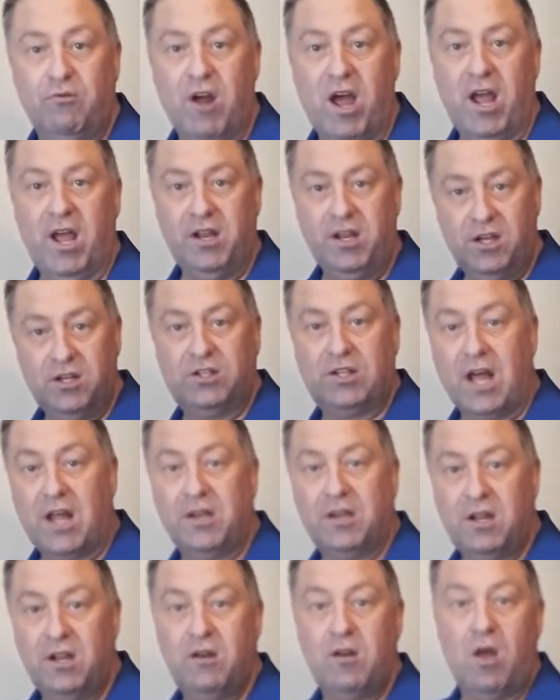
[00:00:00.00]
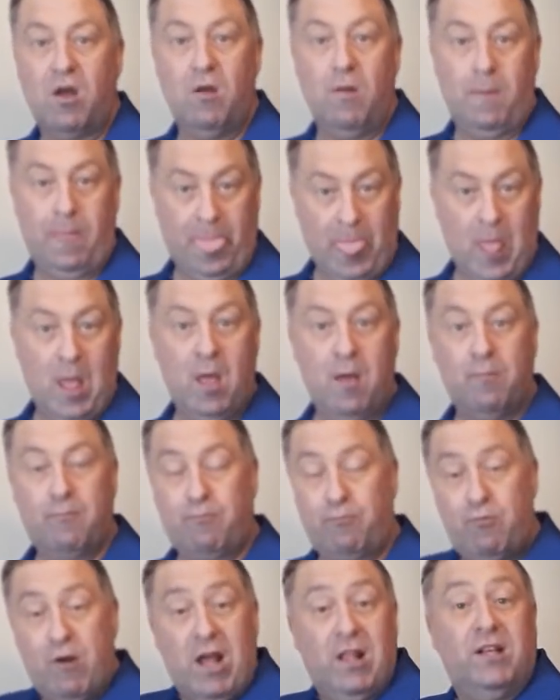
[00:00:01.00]
right and you're standing
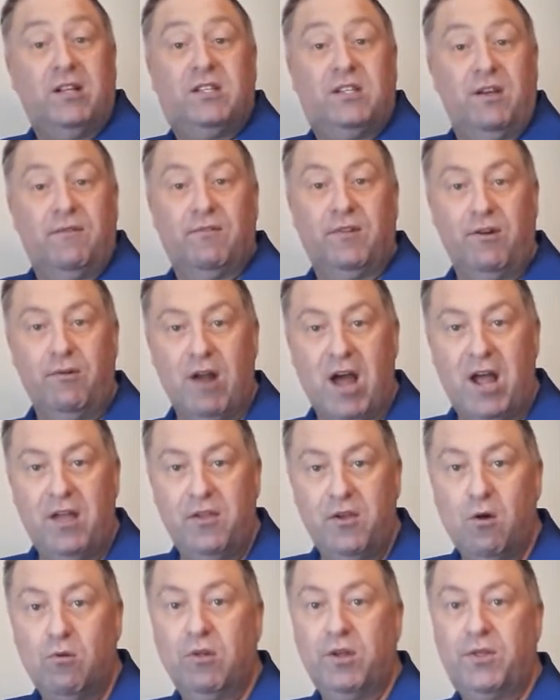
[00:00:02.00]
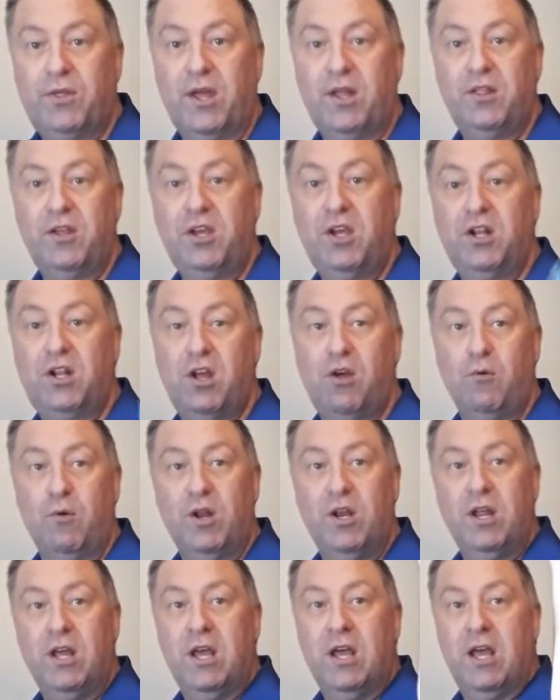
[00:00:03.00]
relatively right. The only thing that you're
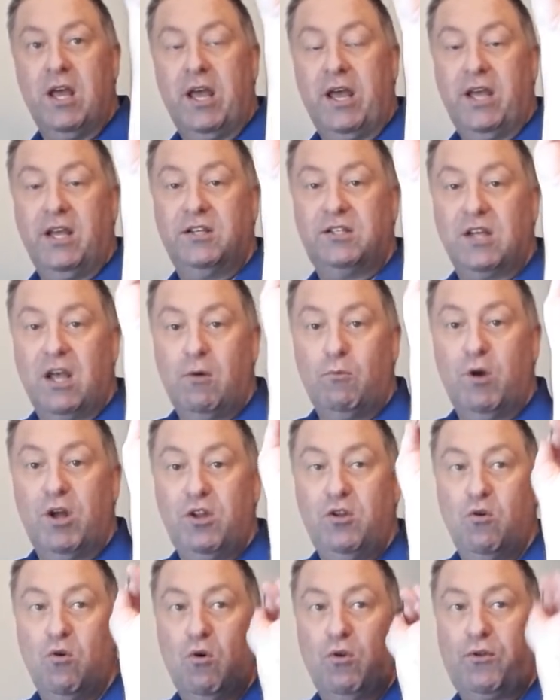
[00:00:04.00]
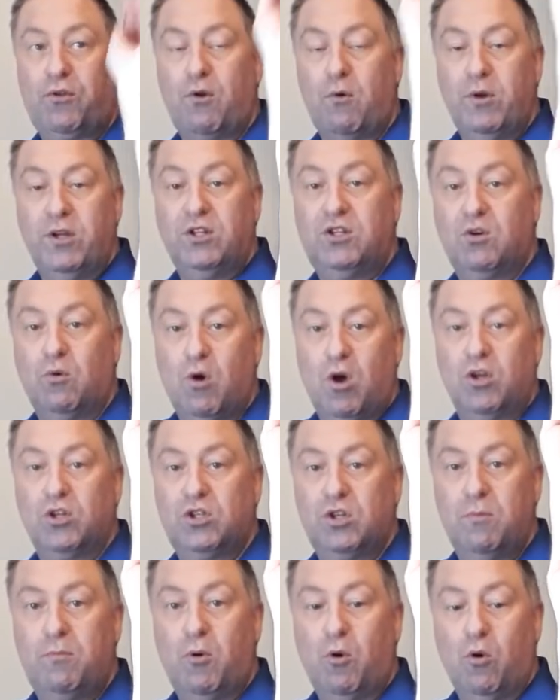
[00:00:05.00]
doing is, when you're throwing towards
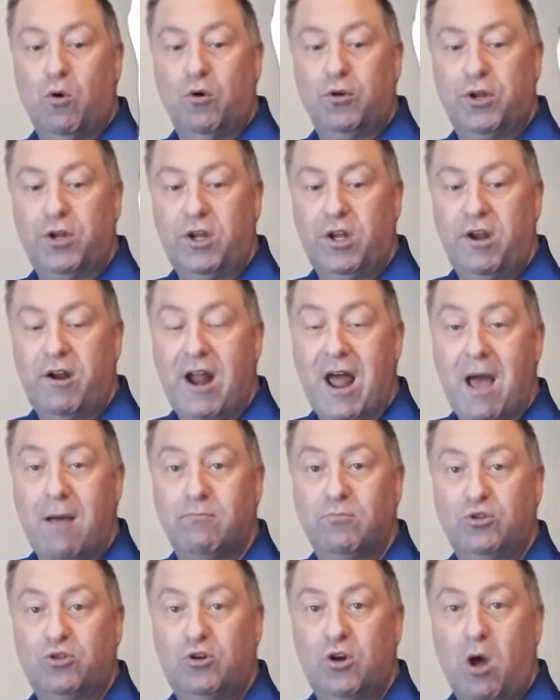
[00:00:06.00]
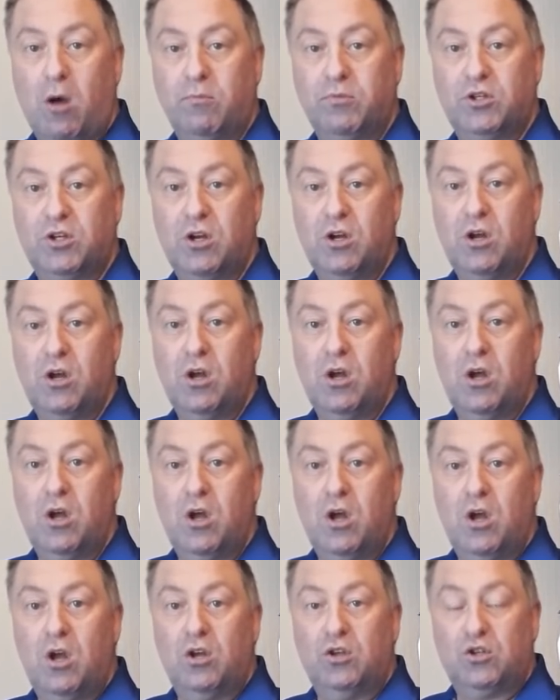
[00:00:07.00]
the board, your arm's dropped.
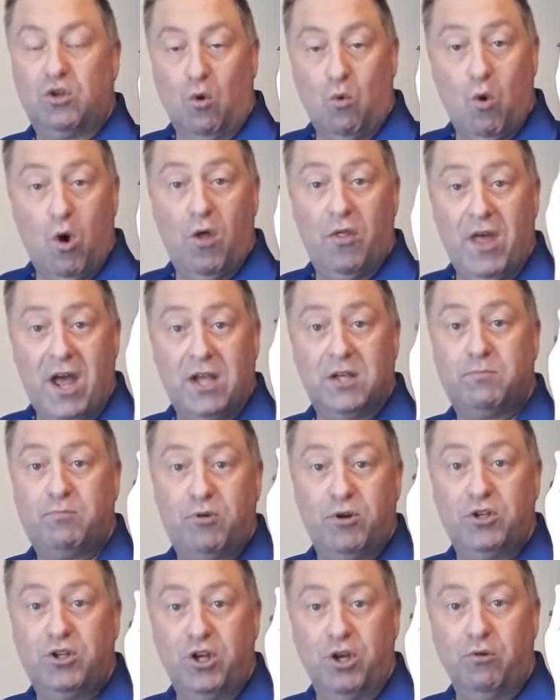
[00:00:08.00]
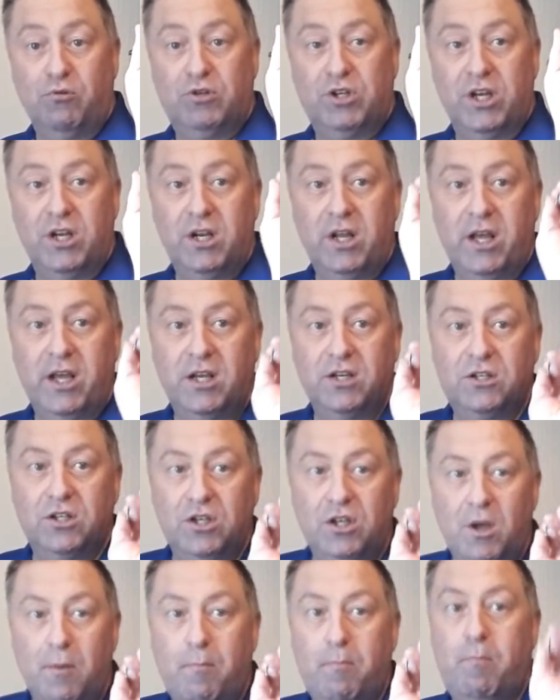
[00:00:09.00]
So what that's producing is
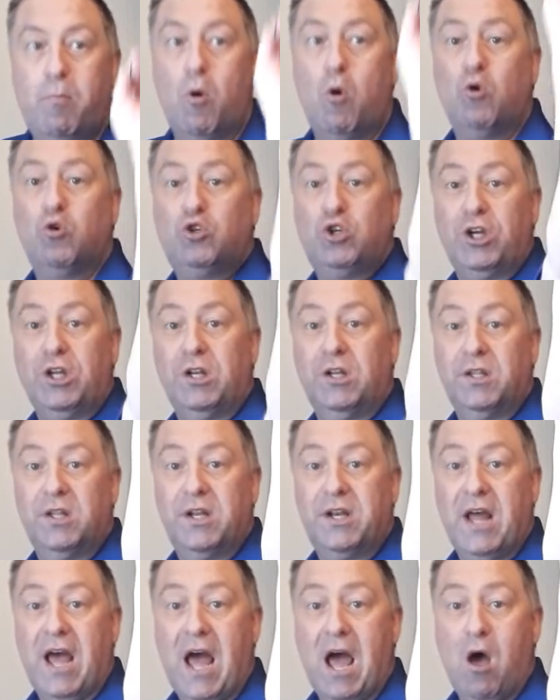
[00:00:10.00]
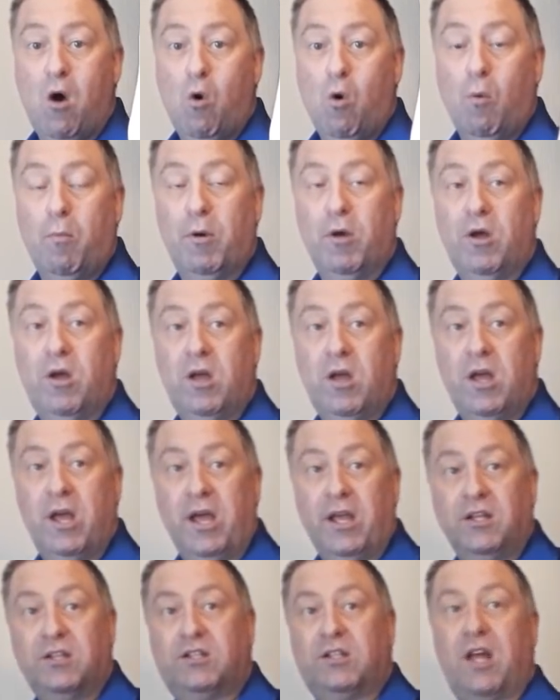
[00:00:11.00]
you're pushing the dart up.
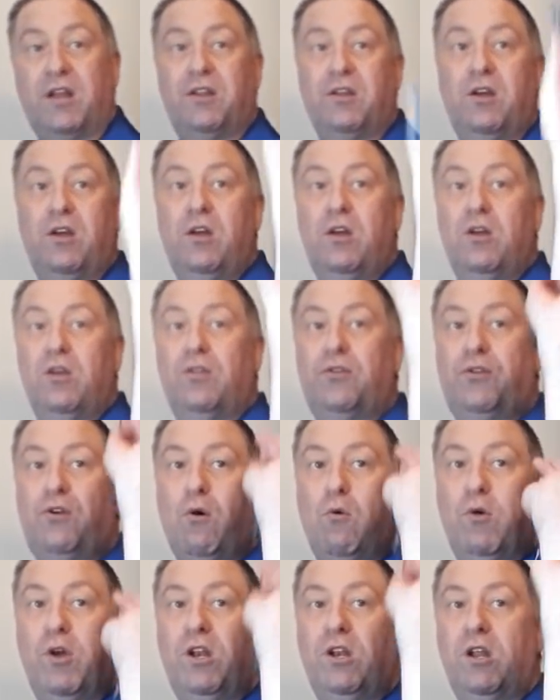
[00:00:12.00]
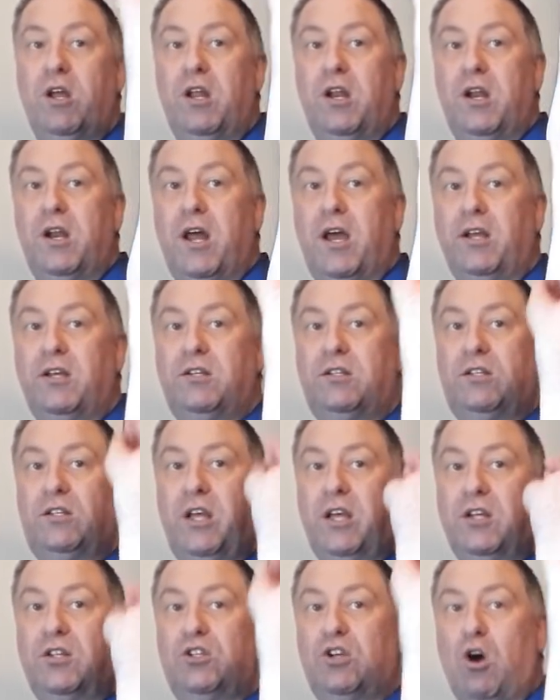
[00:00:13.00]
Instead of throwing in a nice
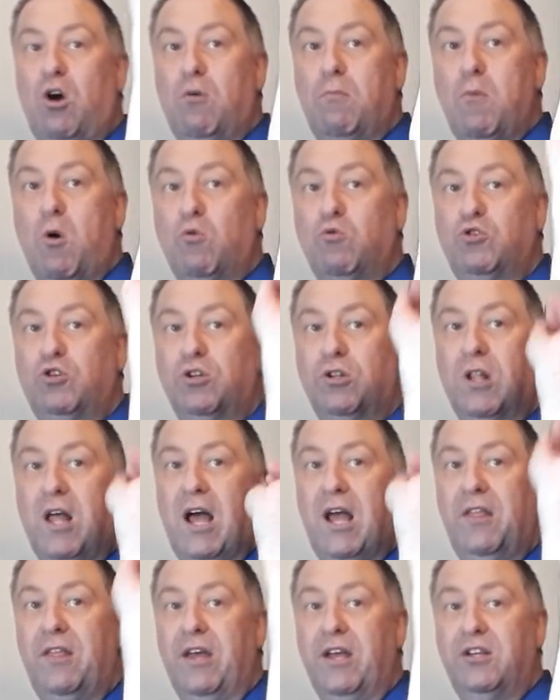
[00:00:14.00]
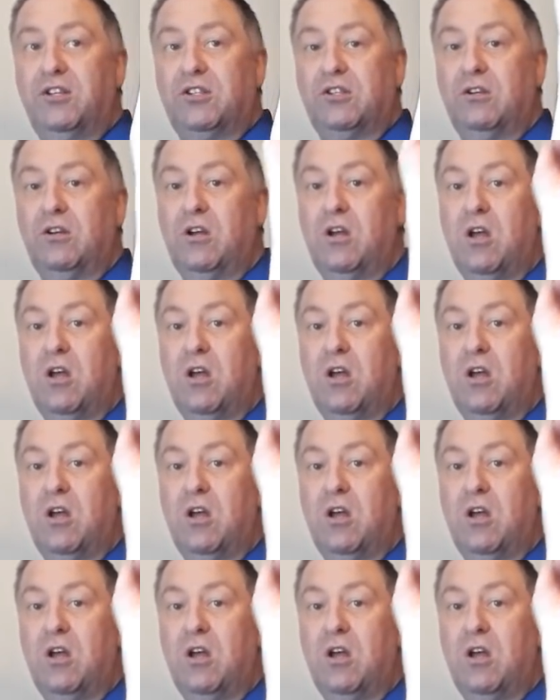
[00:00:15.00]
tick-tock motion like this,